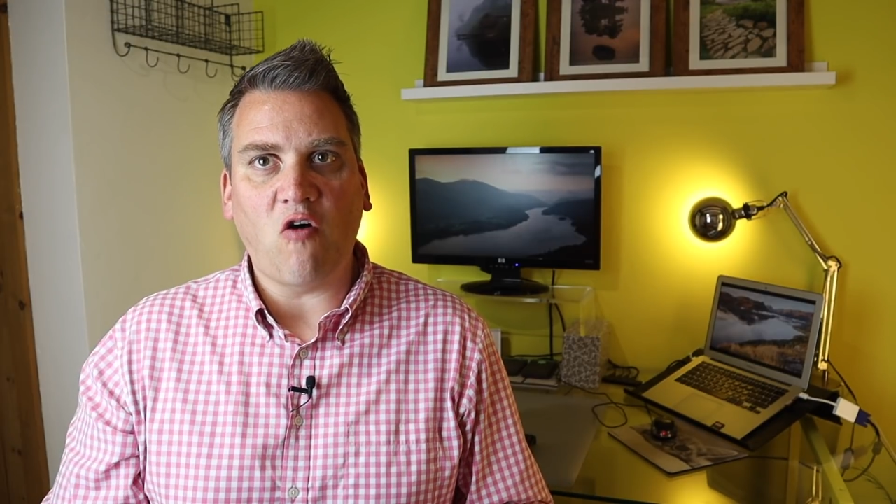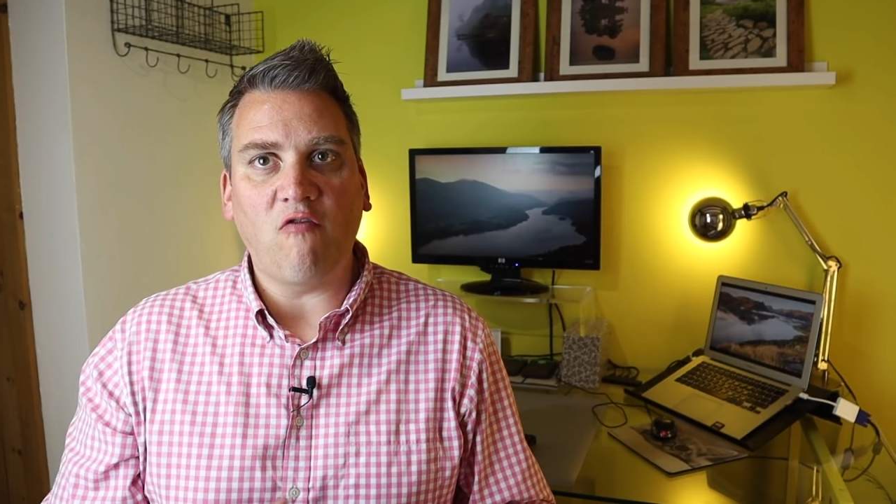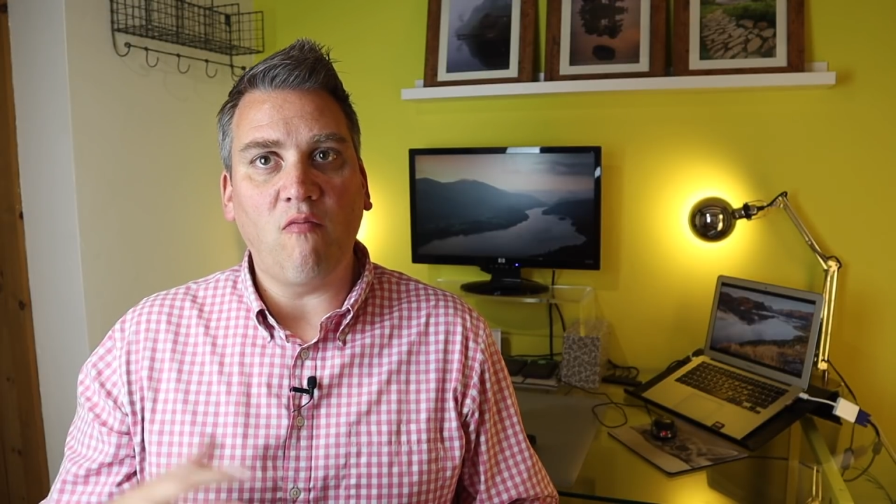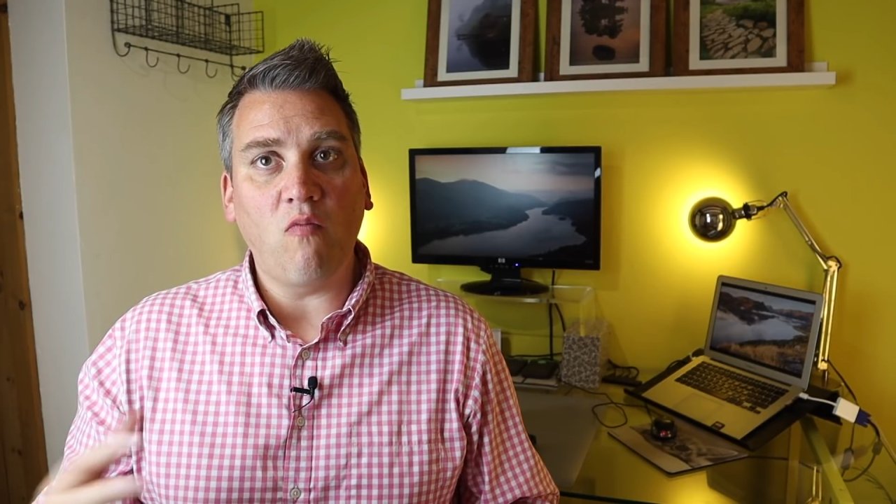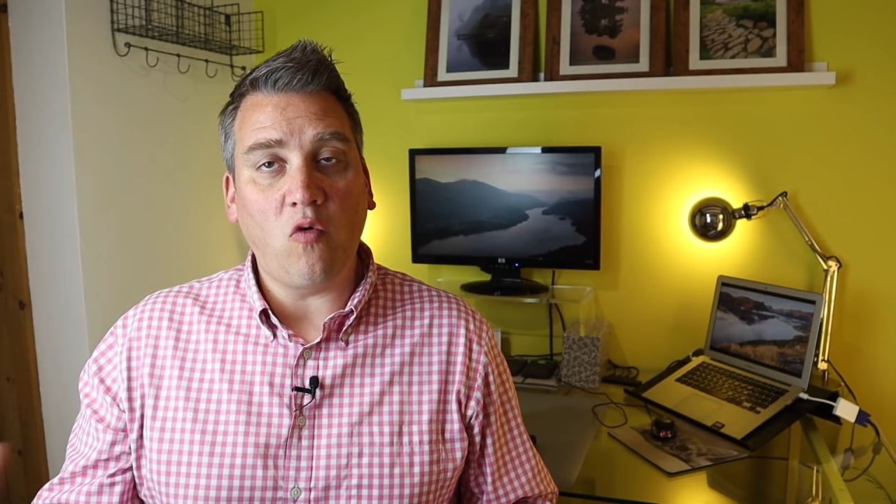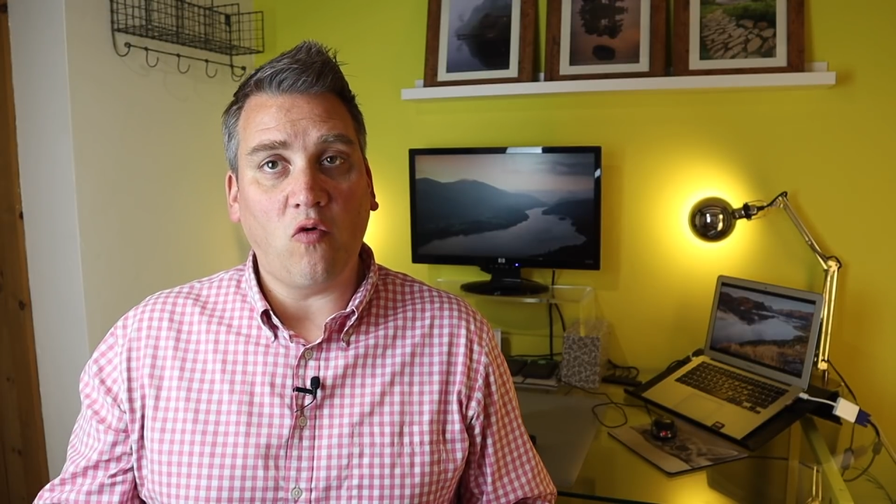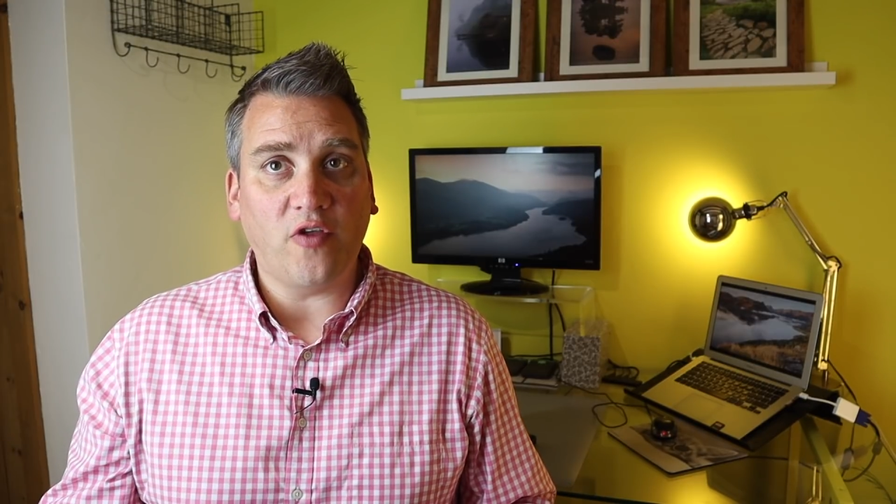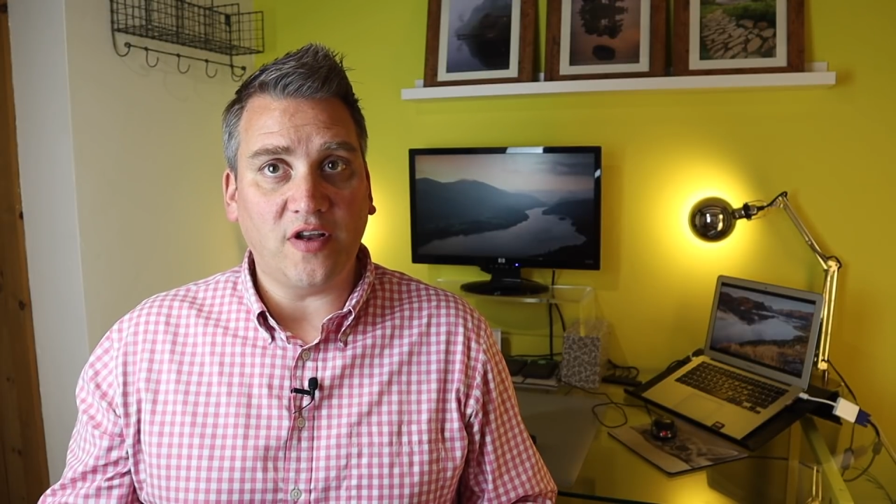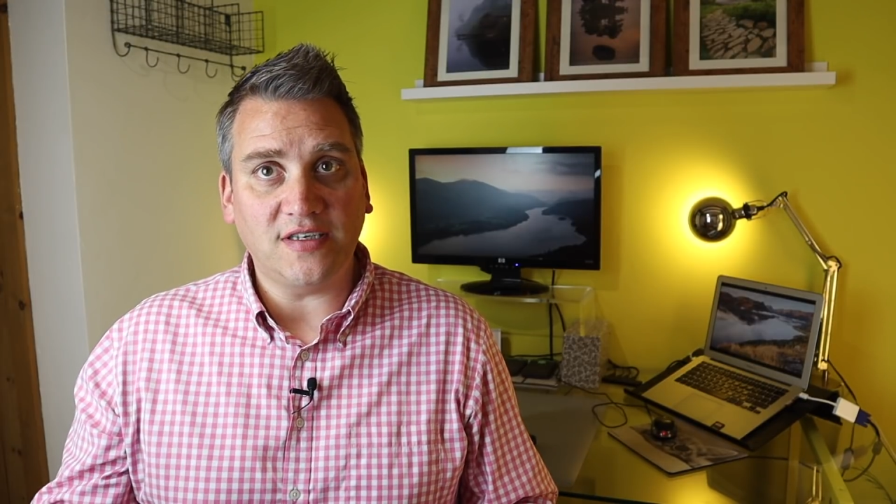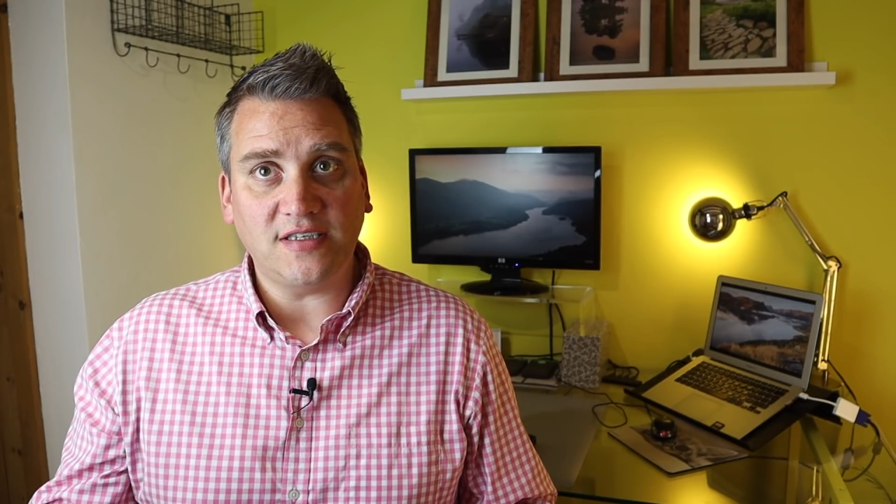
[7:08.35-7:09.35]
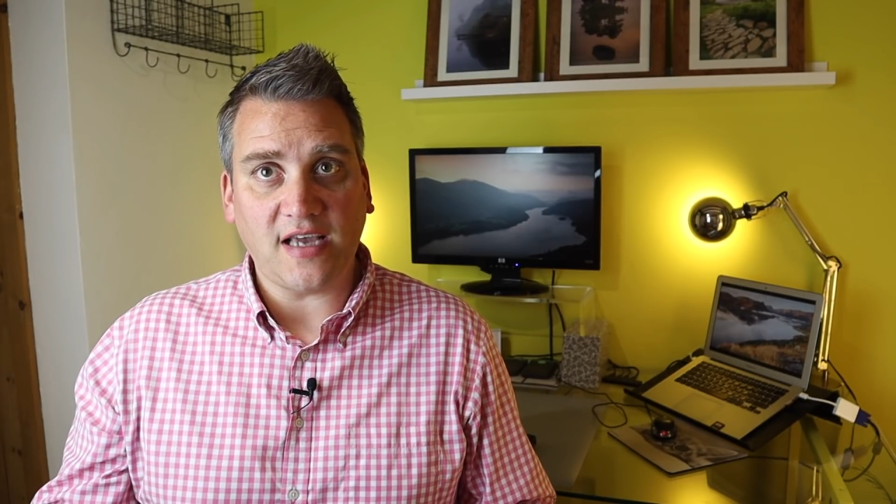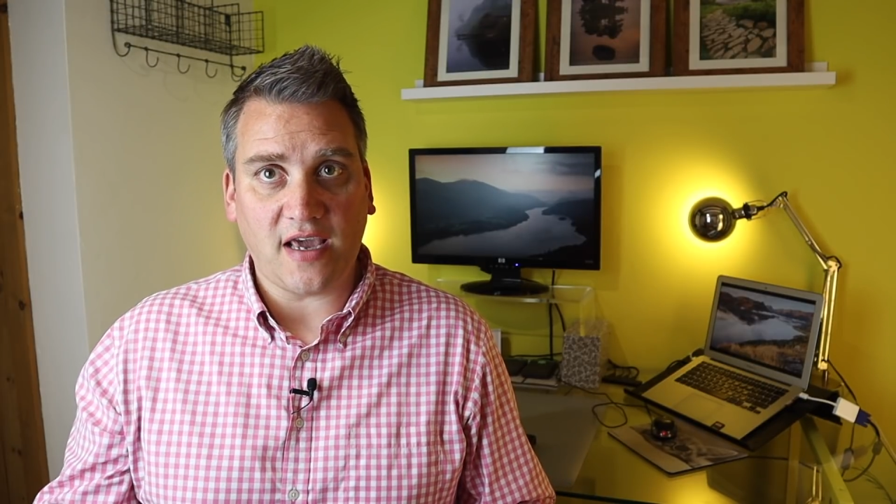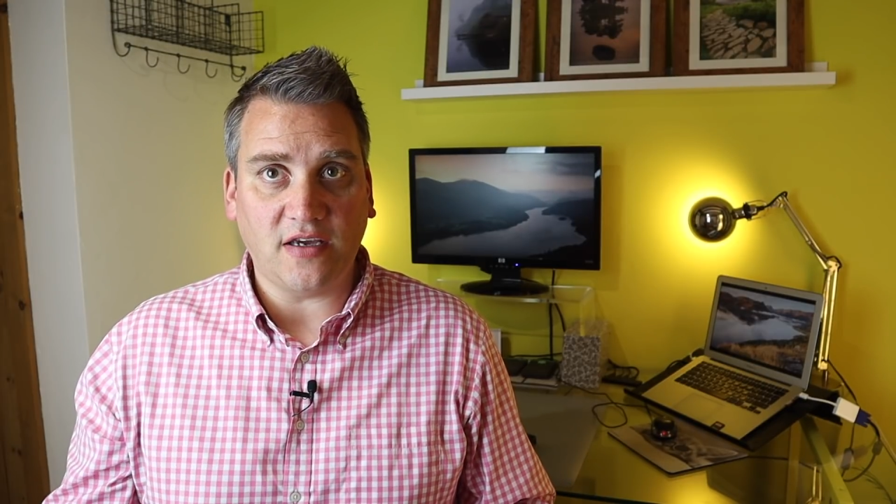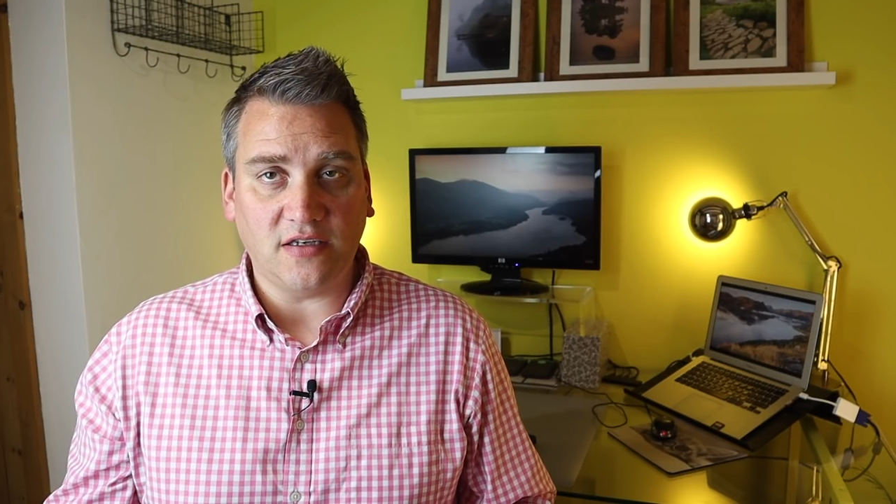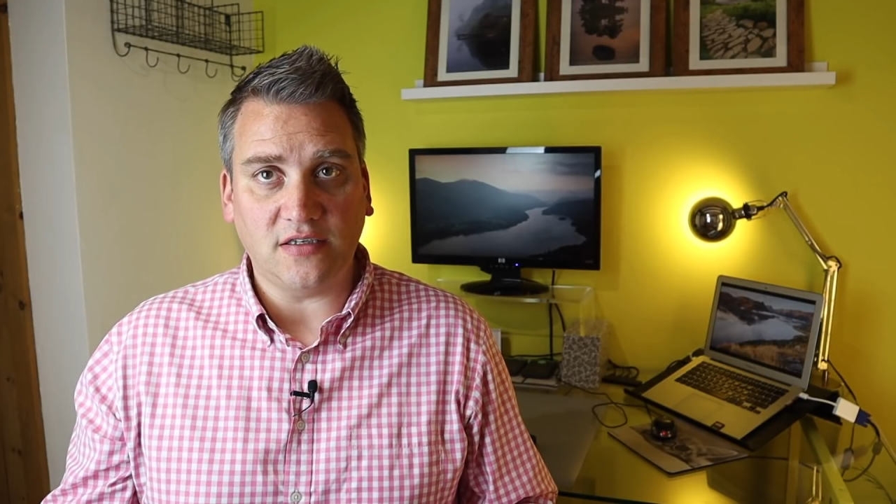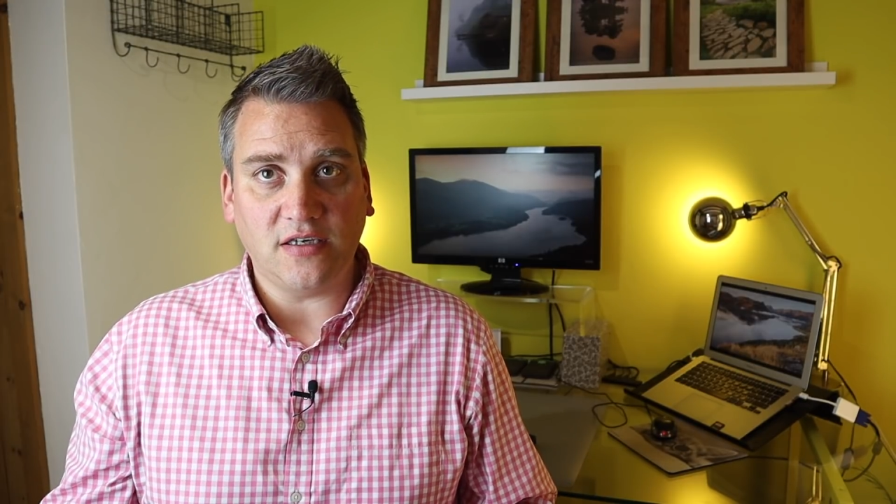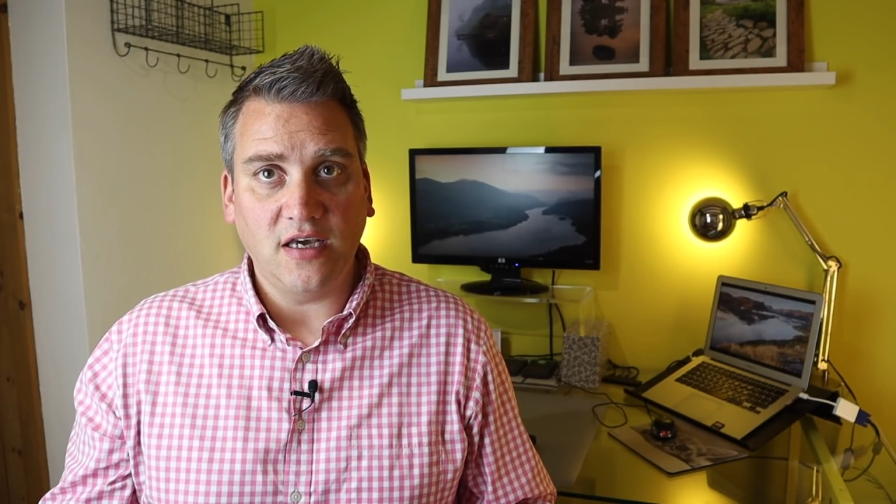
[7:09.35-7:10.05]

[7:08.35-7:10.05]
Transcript: of more than a second.